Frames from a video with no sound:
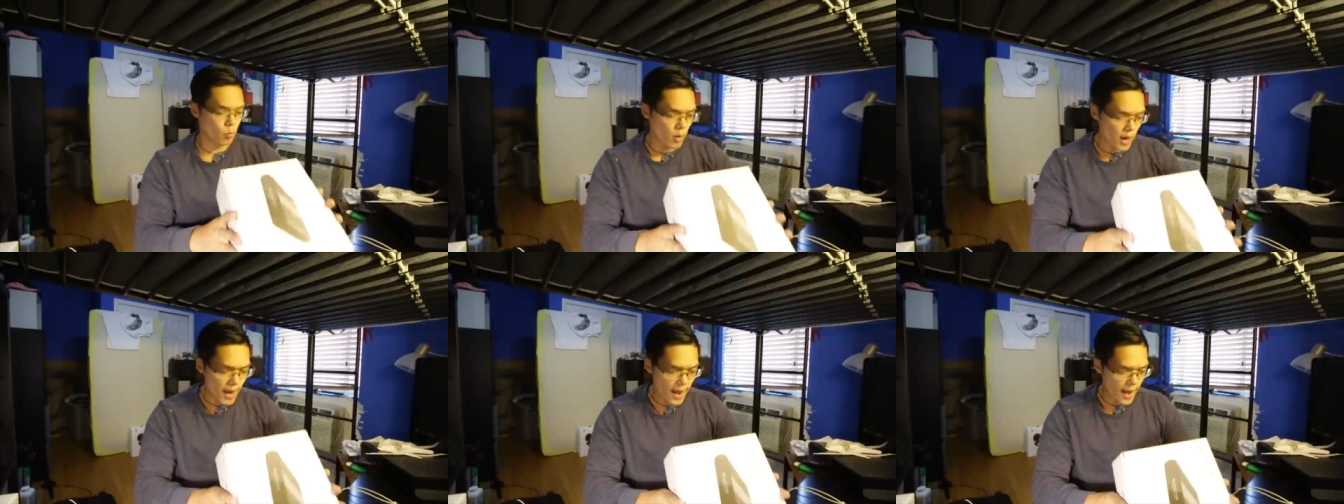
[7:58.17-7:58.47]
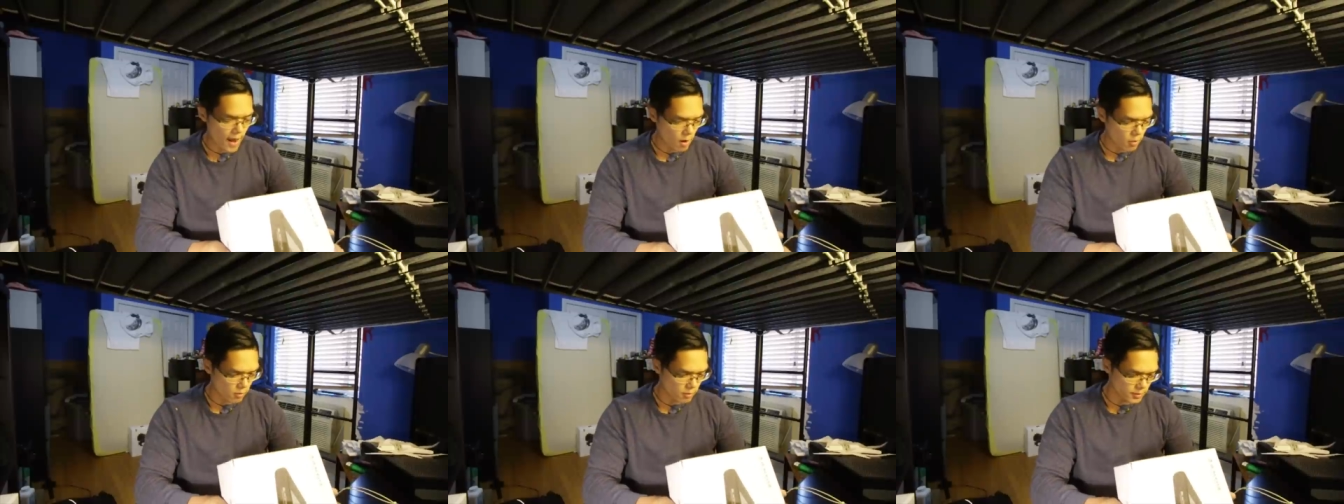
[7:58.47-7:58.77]

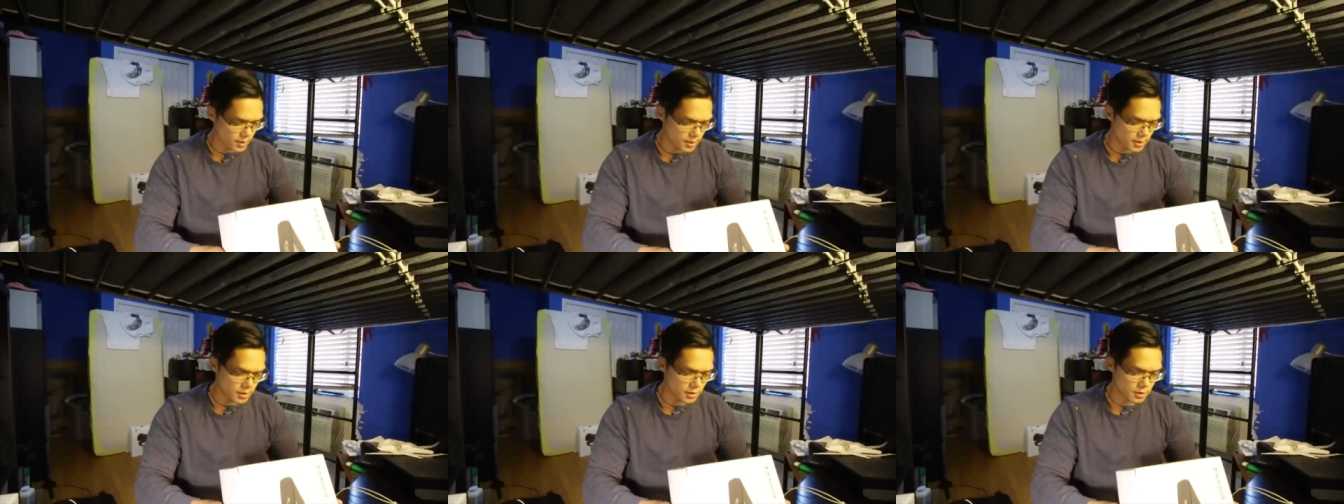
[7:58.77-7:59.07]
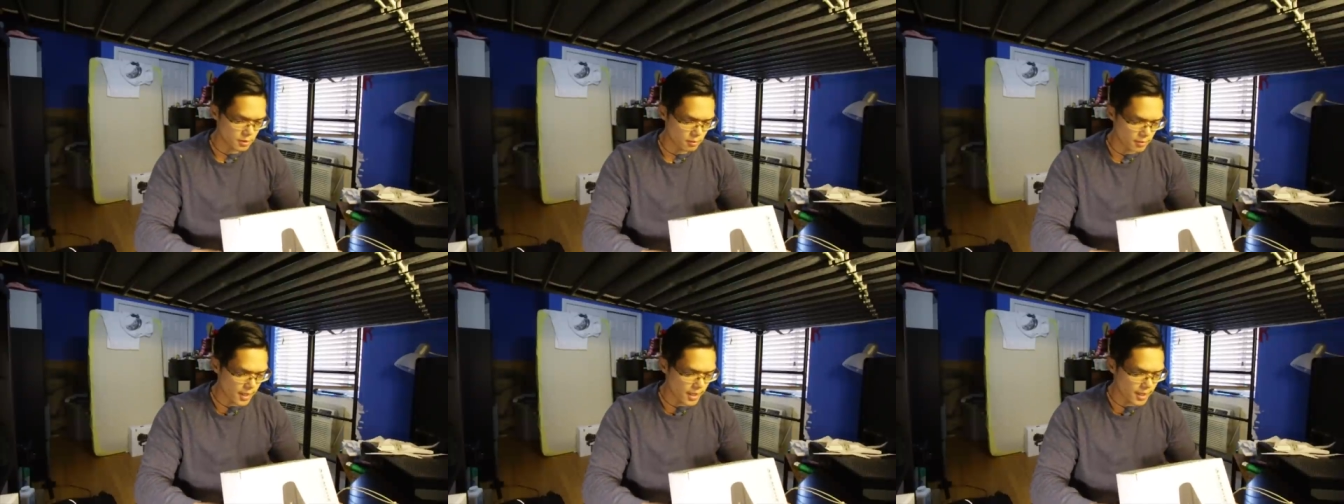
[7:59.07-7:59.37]
Wow, this
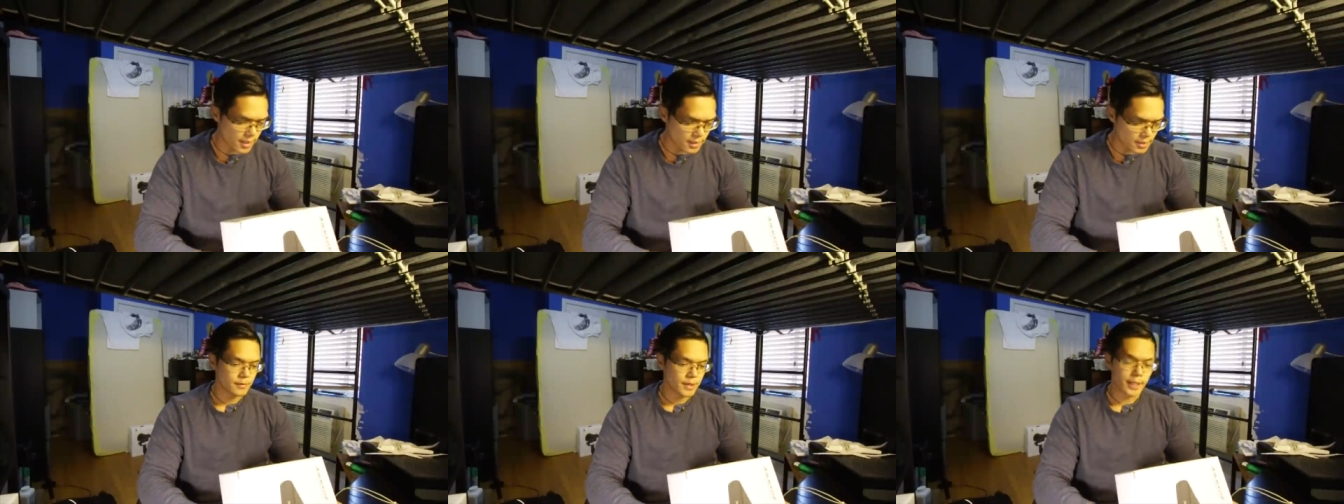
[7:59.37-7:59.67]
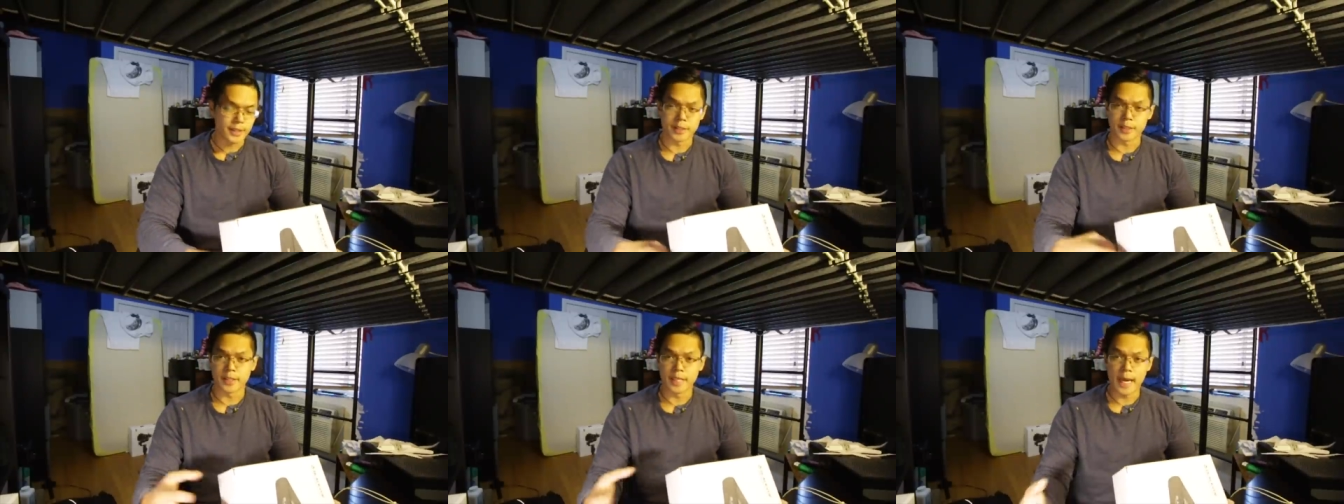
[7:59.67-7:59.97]
is great.
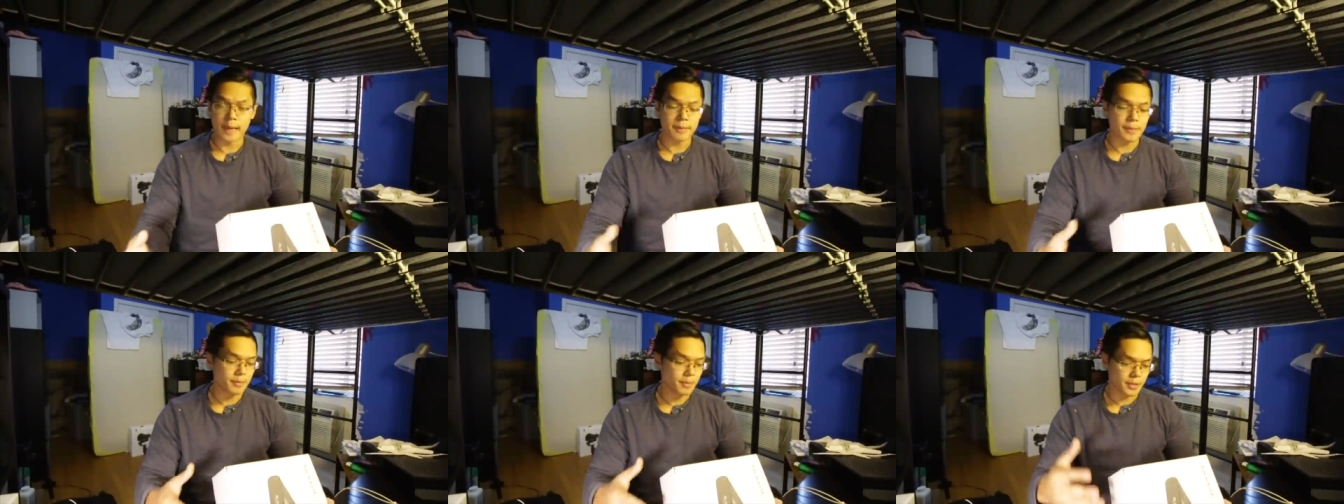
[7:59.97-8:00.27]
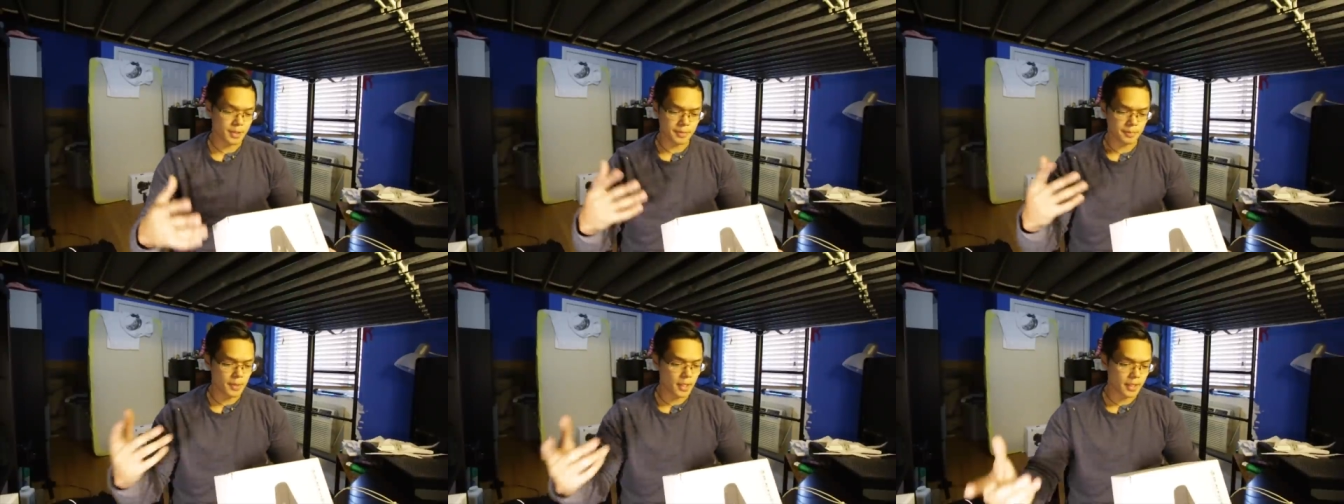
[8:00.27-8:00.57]
It's adaptable,
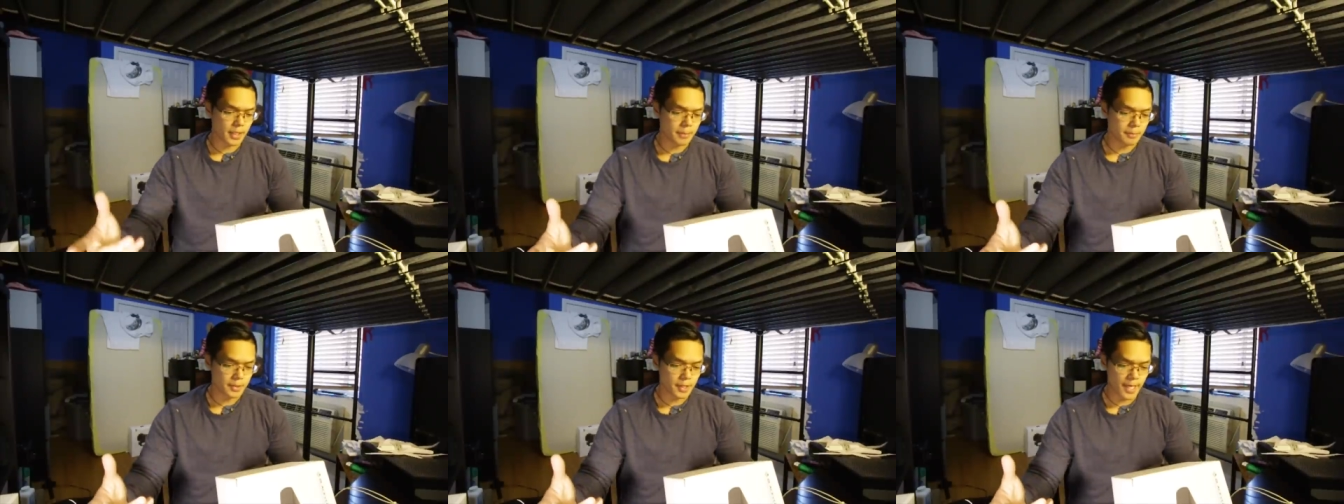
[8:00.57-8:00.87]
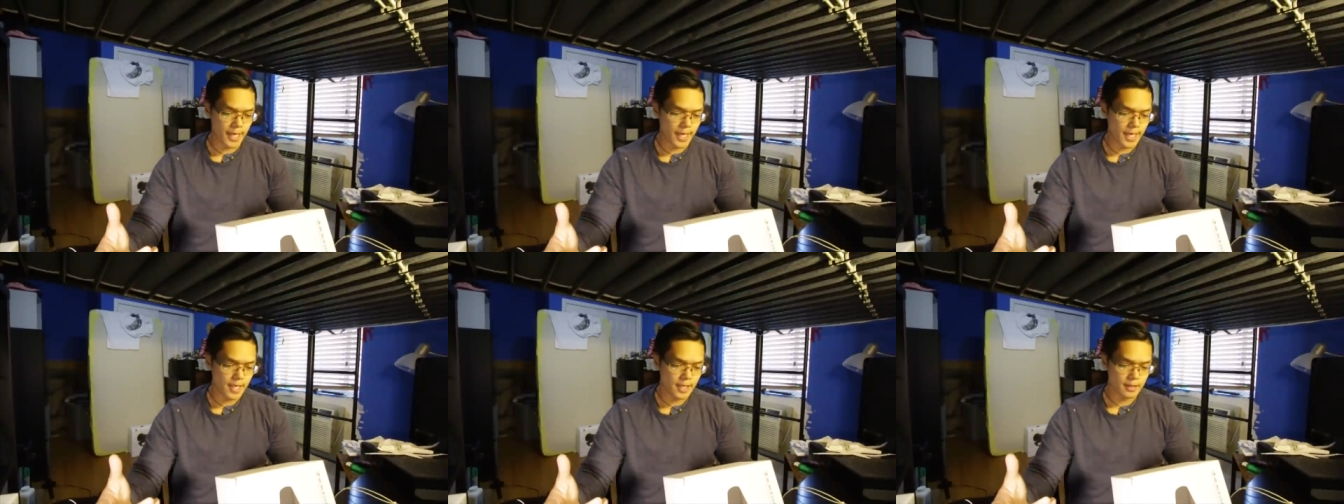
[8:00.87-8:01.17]
it's plug and
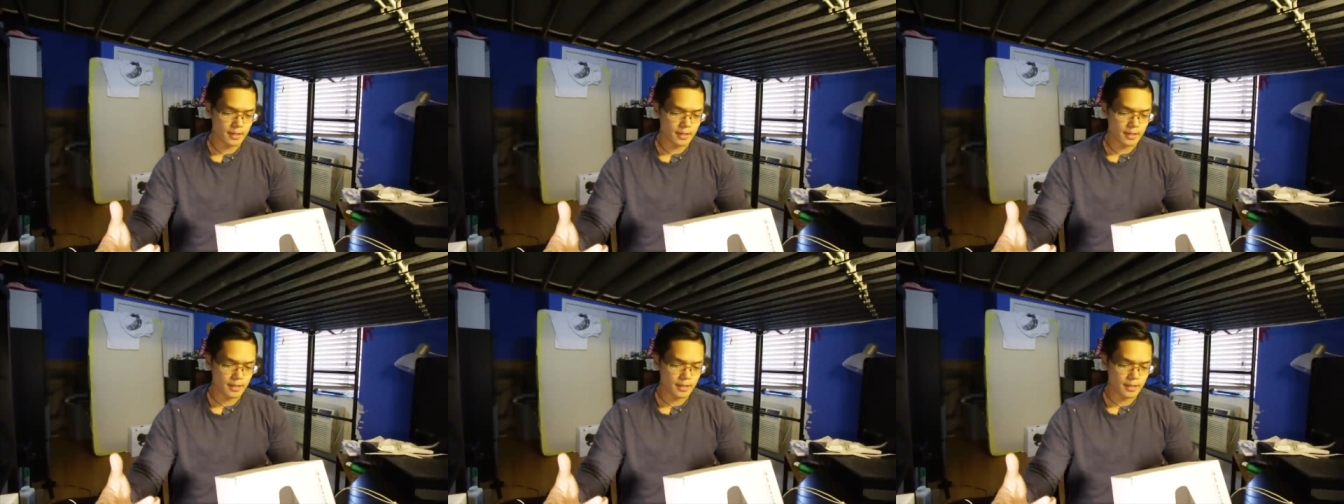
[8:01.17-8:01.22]
play.